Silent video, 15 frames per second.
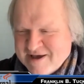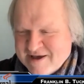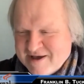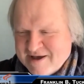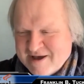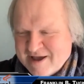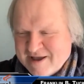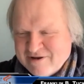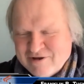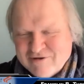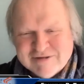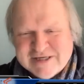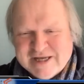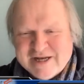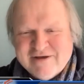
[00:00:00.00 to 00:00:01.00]
uh, and
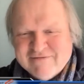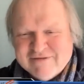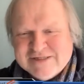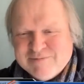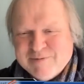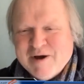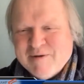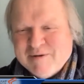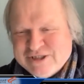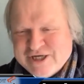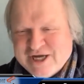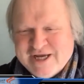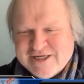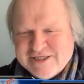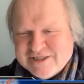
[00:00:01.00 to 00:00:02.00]
use any of the spare
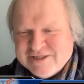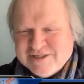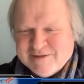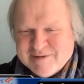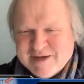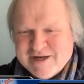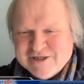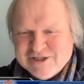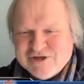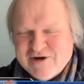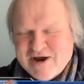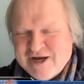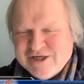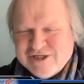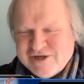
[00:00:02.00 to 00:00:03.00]
change in some kind of
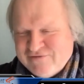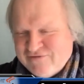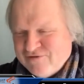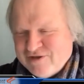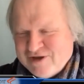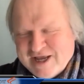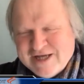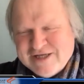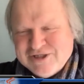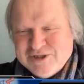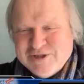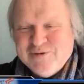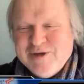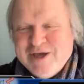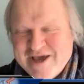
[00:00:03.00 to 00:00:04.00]
strategy for the next
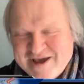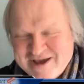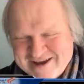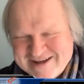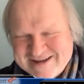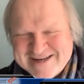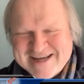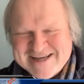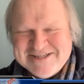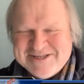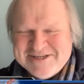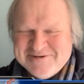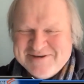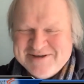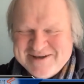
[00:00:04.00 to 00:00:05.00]
two, next
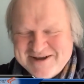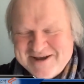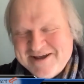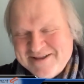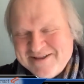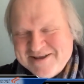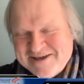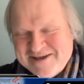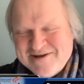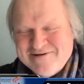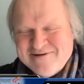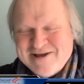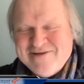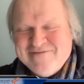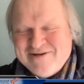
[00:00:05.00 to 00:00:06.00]
two, uh, the
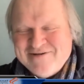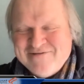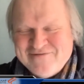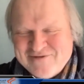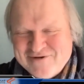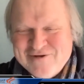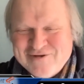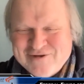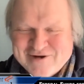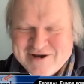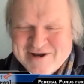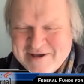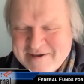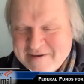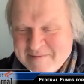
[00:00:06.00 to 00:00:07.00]
year even further.
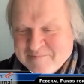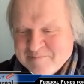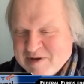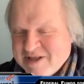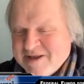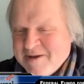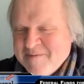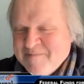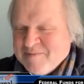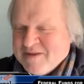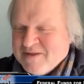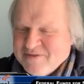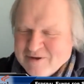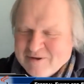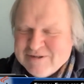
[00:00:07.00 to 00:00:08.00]
But
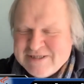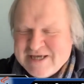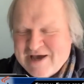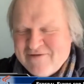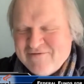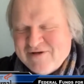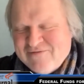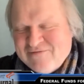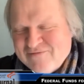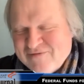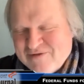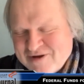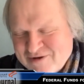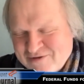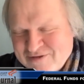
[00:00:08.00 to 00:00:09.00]
those have,
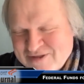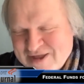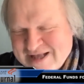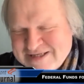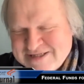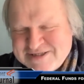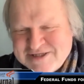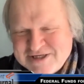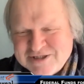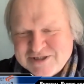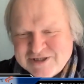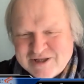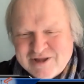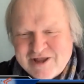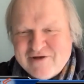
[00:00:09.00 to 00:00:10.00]
you know, that's just
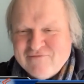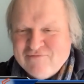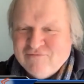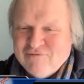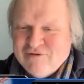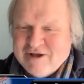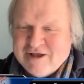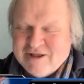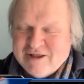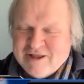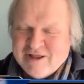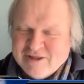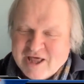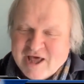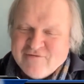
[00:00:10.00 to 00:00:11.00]
a lot of uh,
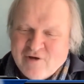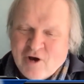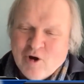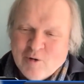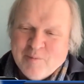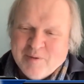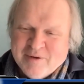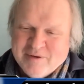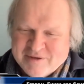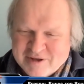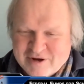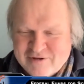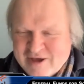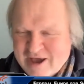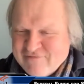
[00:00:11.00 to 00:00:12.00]
a lot of hope. You
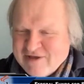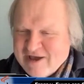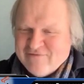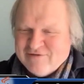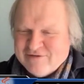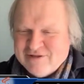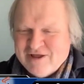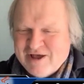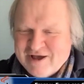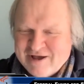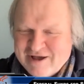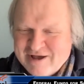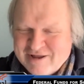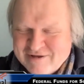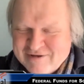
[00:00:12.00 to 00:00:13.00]
know, you have to have
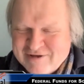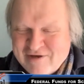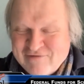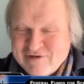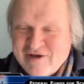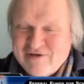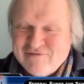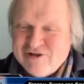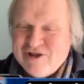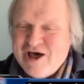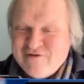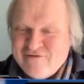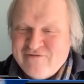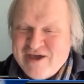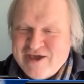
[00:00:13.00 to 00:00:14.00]
uh, you have to have a
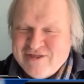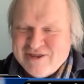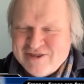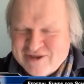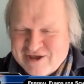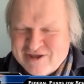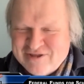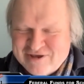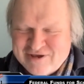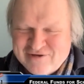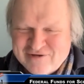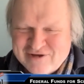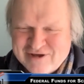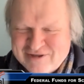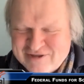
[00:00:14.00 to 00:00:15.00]
lot of faith in the in the,
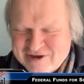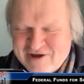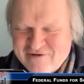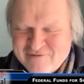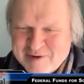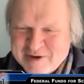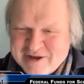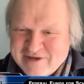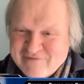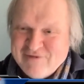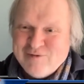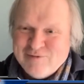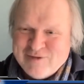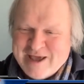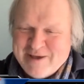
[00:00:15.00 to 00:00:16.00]
in the government giving
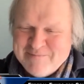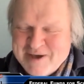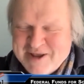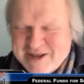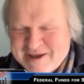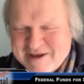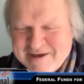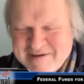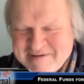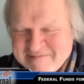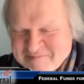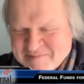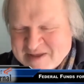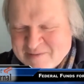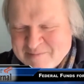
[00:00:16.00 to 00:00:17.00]
you that money,
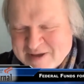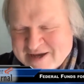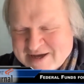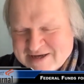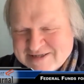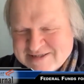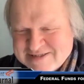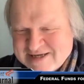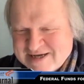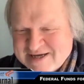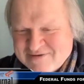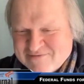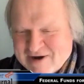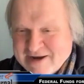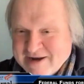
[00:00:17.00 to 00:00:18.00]
because
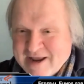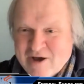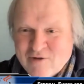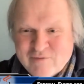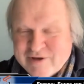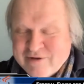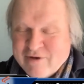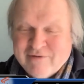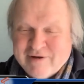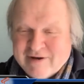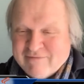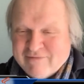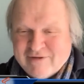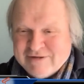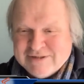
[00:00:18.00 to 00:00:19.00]
uh, right now we don't.
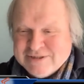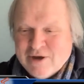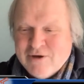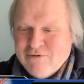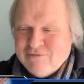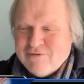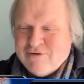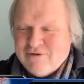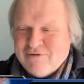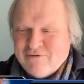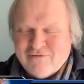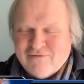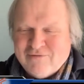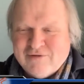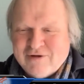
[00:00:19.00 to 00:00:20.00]
There's no
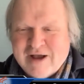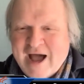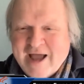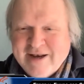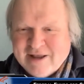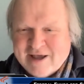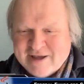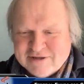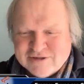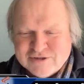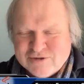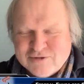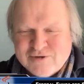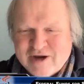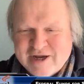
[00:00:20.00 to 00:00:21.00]
guidelines,
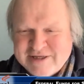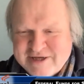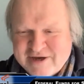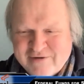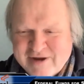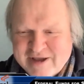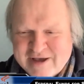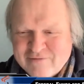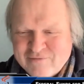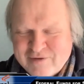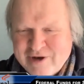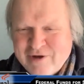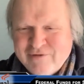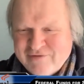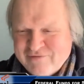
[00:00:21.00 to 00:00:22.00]
no criteria.
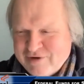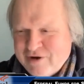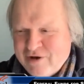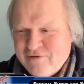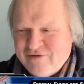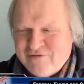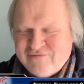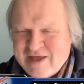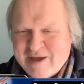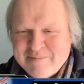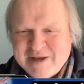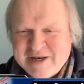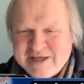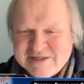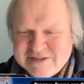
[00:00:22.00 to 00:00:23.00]
We don't even know if that money